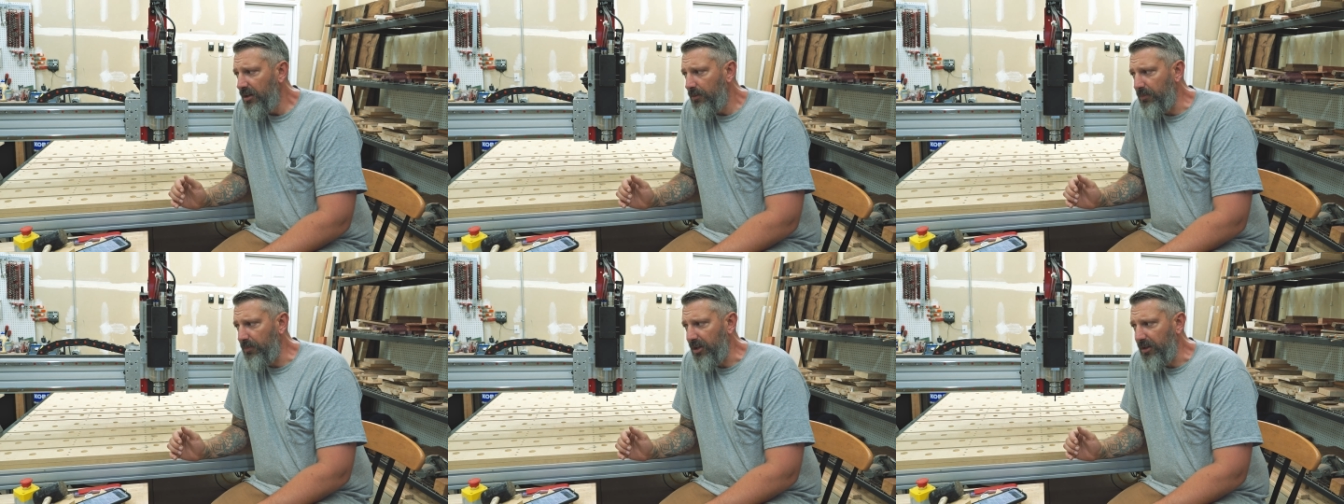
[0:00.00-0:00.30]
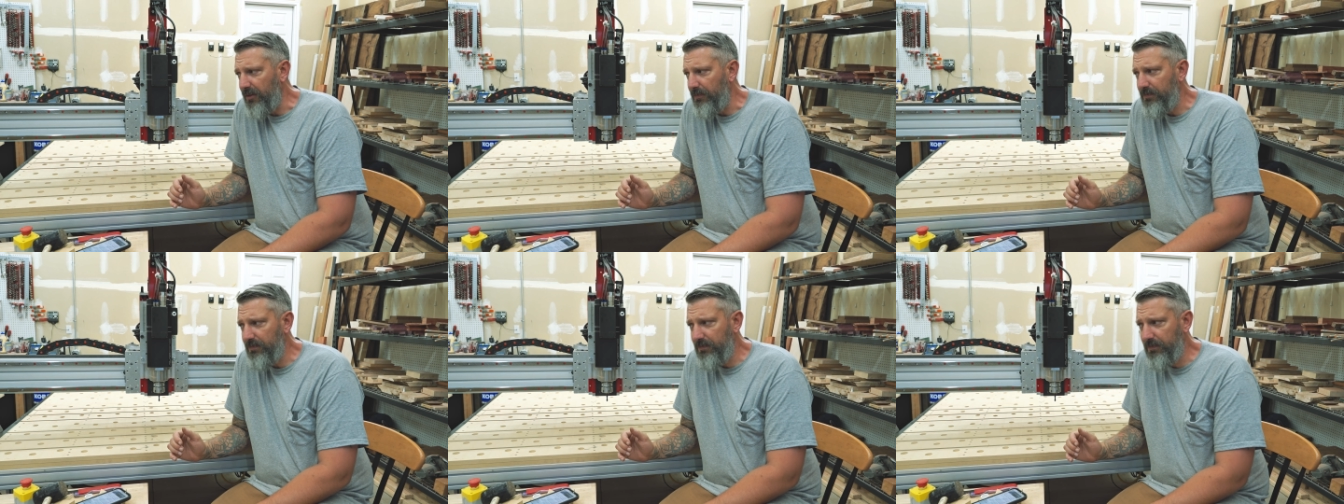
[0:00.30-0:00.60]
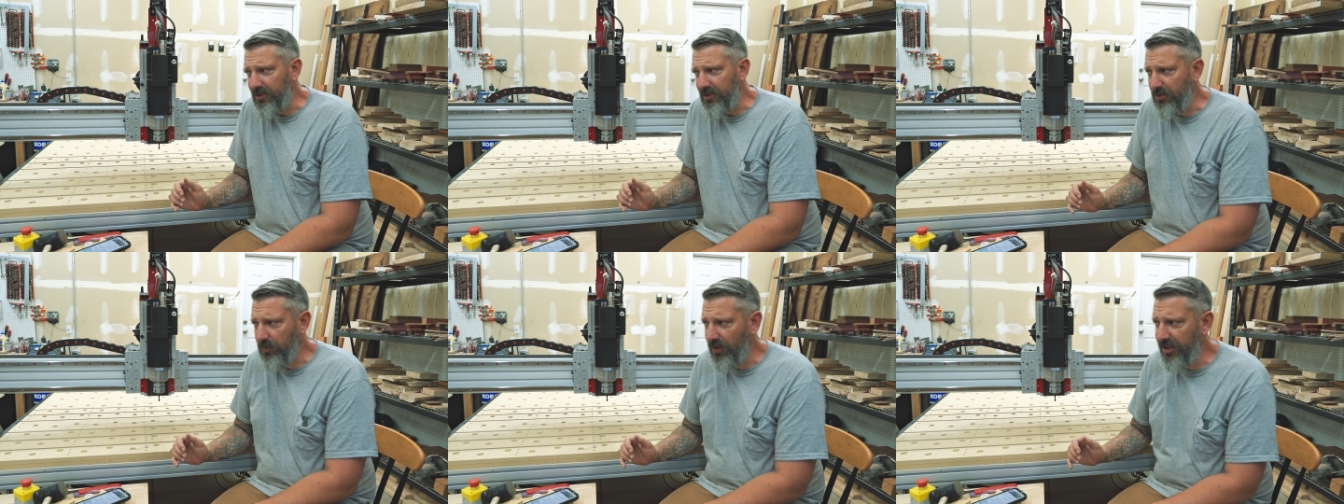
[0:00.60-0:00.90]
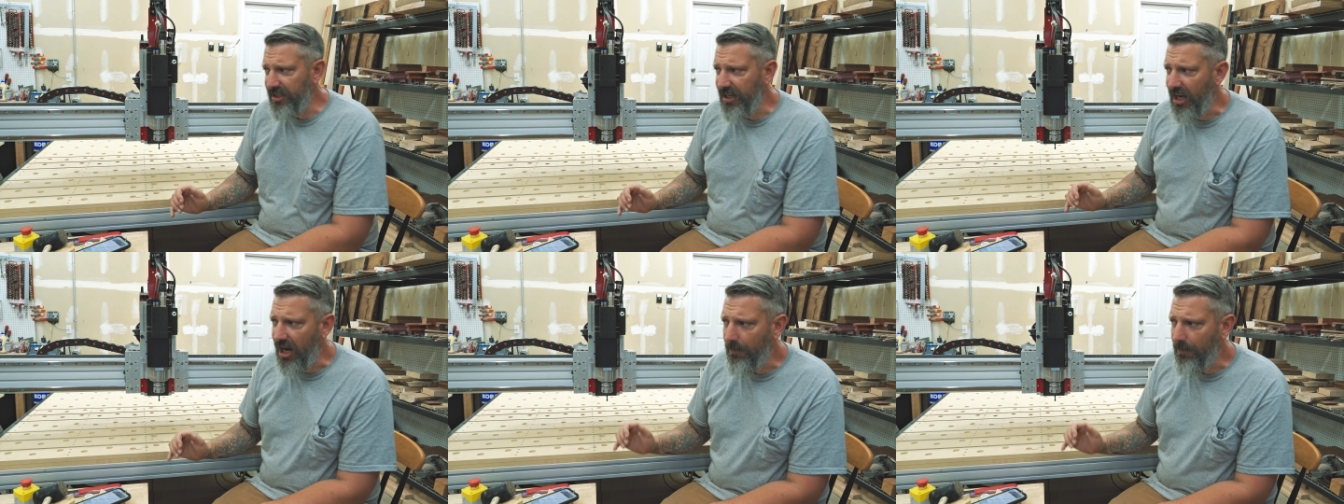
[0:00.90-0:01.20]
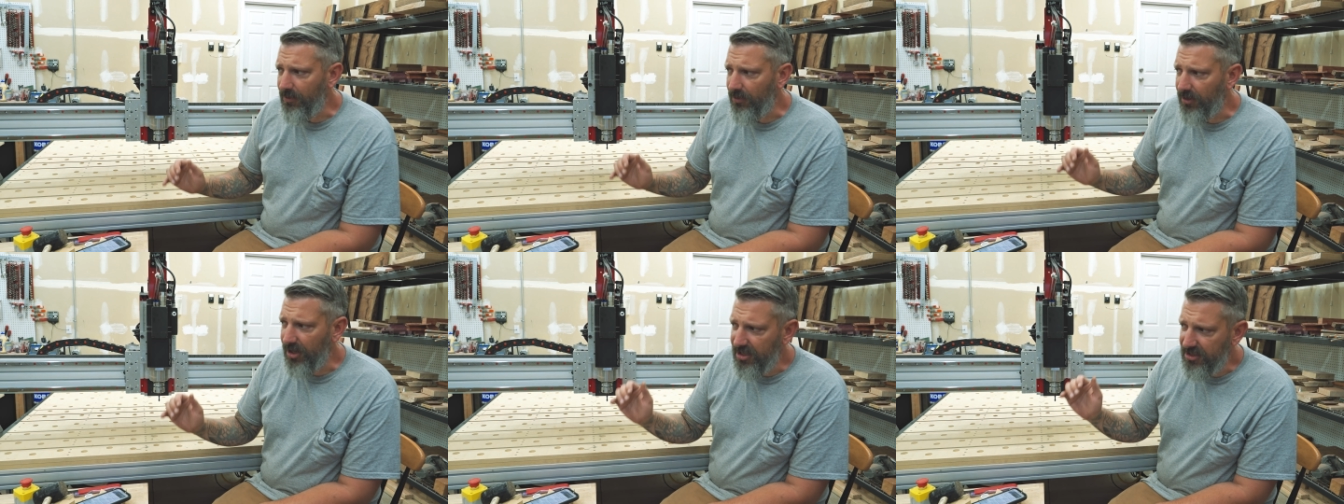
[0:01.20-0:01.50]
But between the
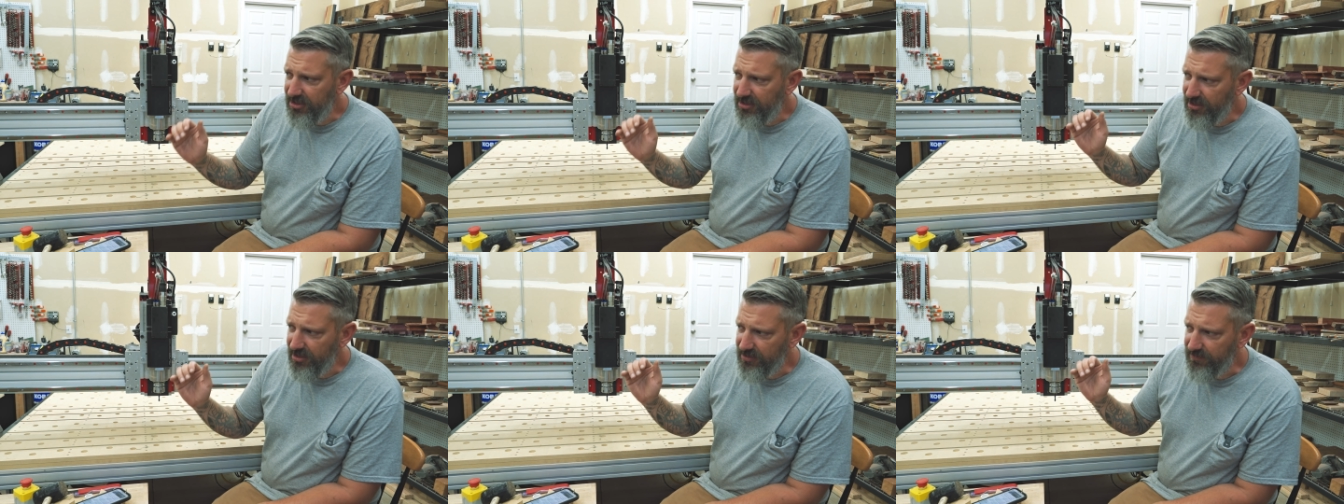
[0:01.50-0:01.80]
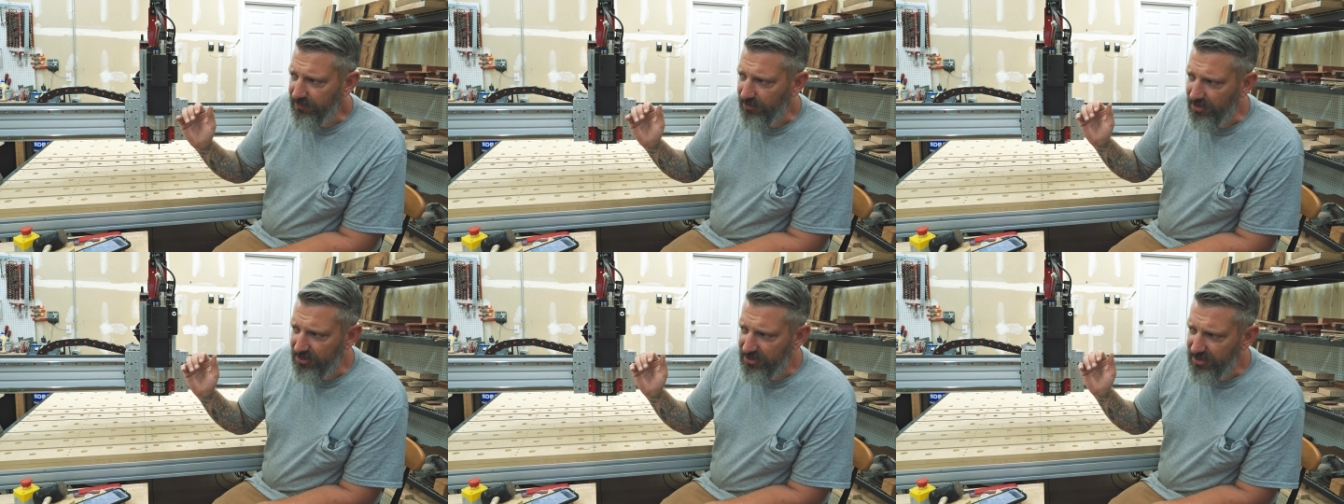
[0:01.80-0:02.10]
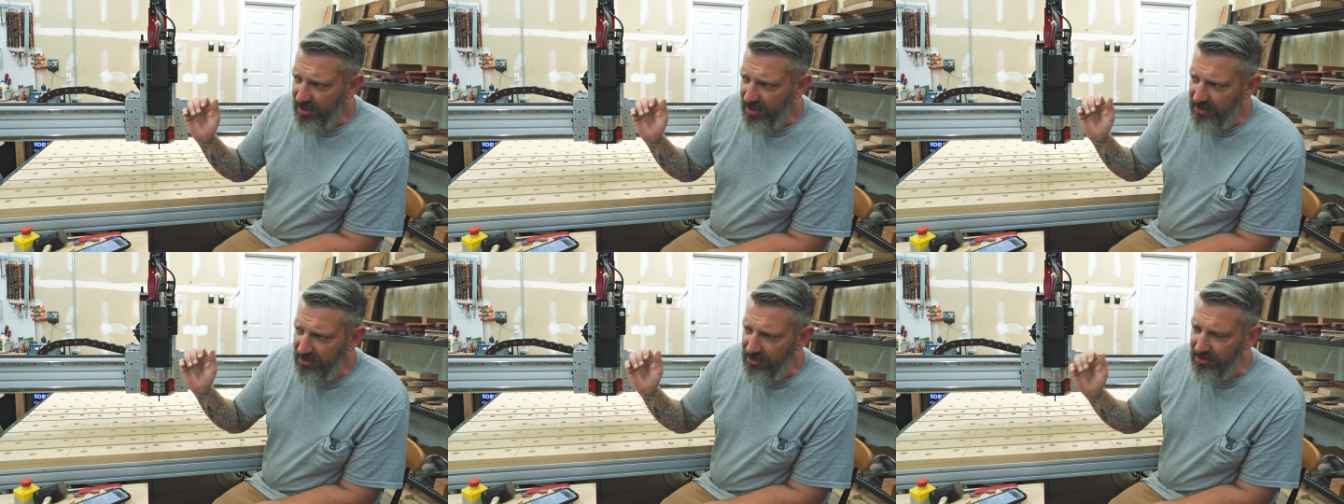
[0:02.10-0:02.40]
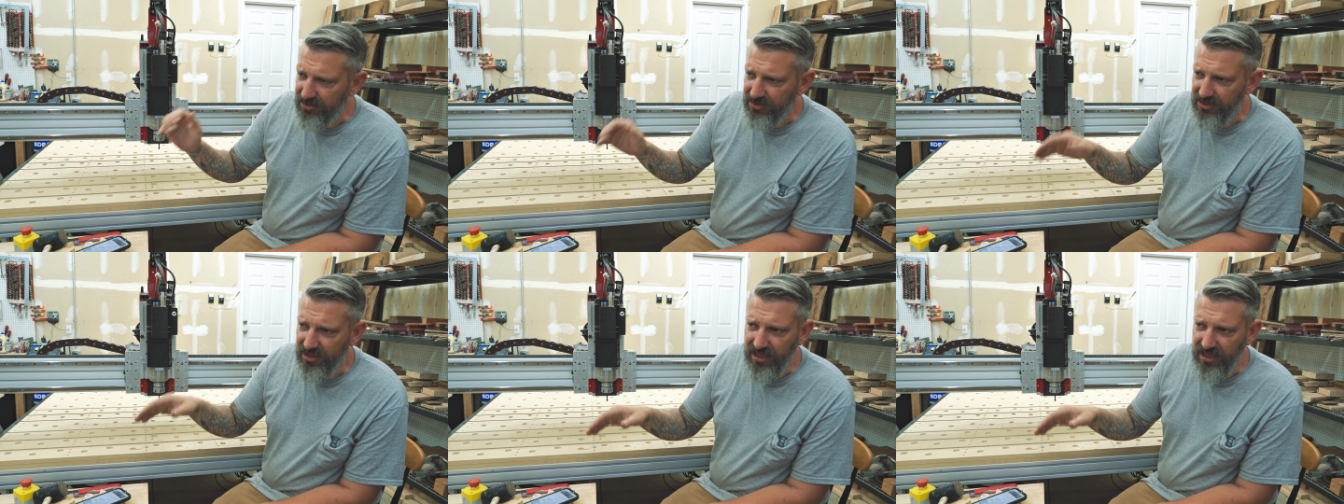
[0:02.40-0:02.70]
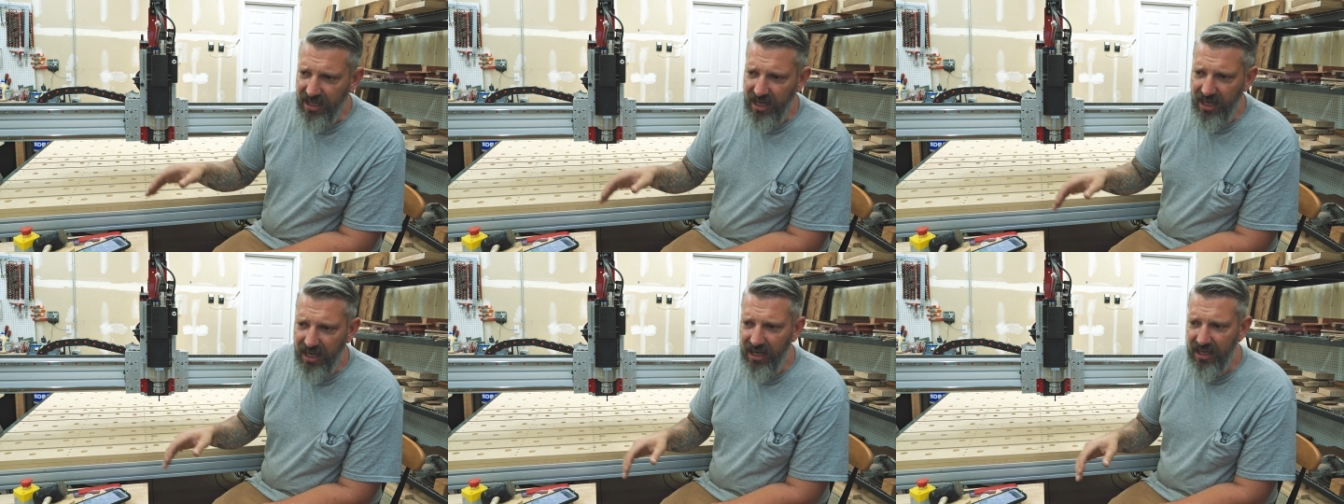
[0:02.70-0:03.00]
operations for setting your
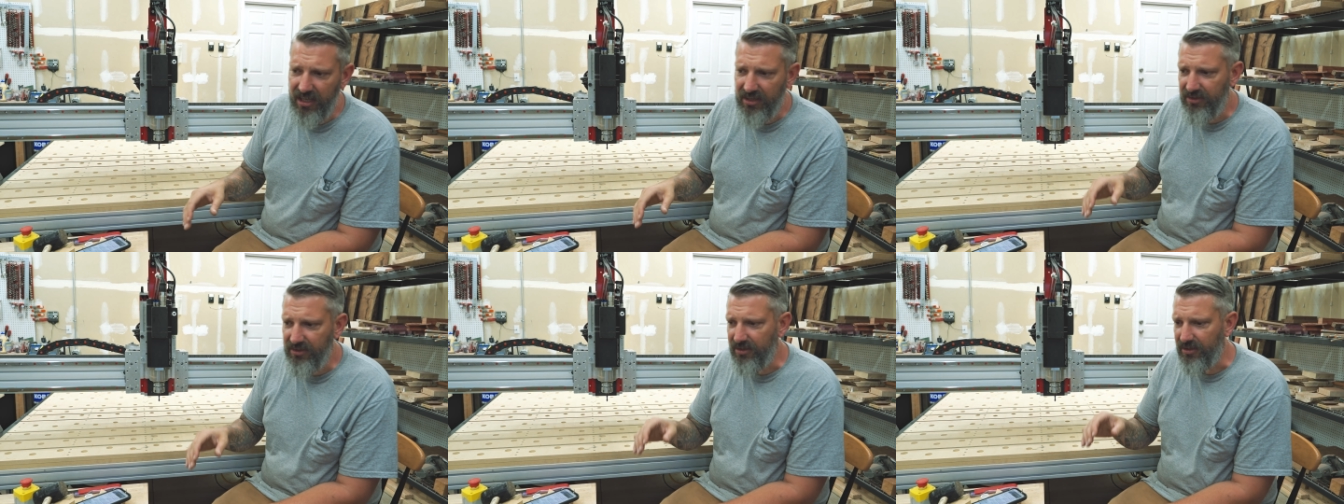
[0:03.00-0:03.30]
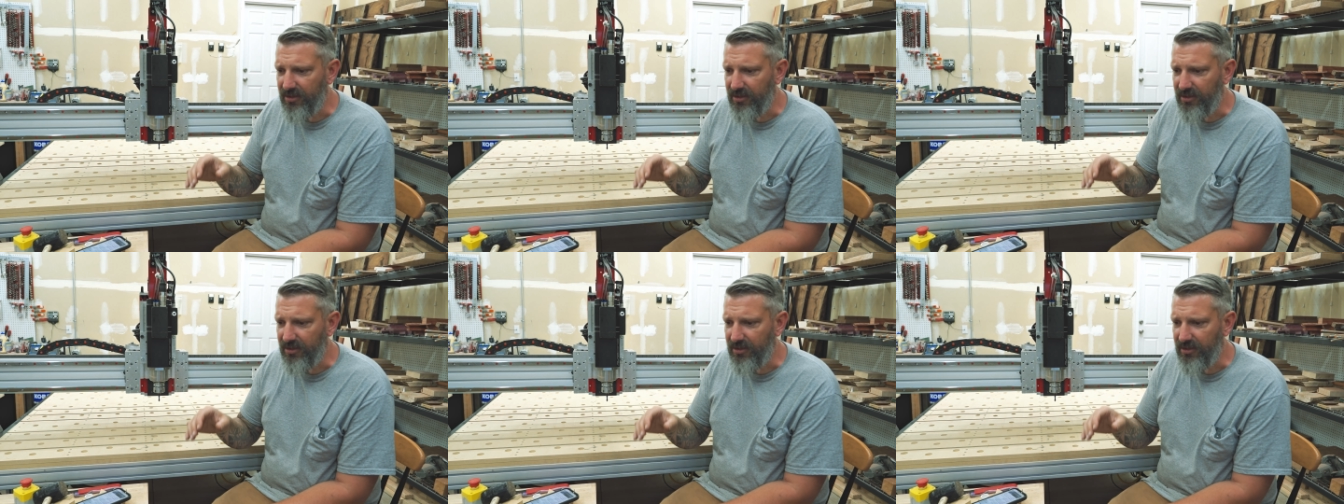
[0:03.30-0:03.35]
Z height,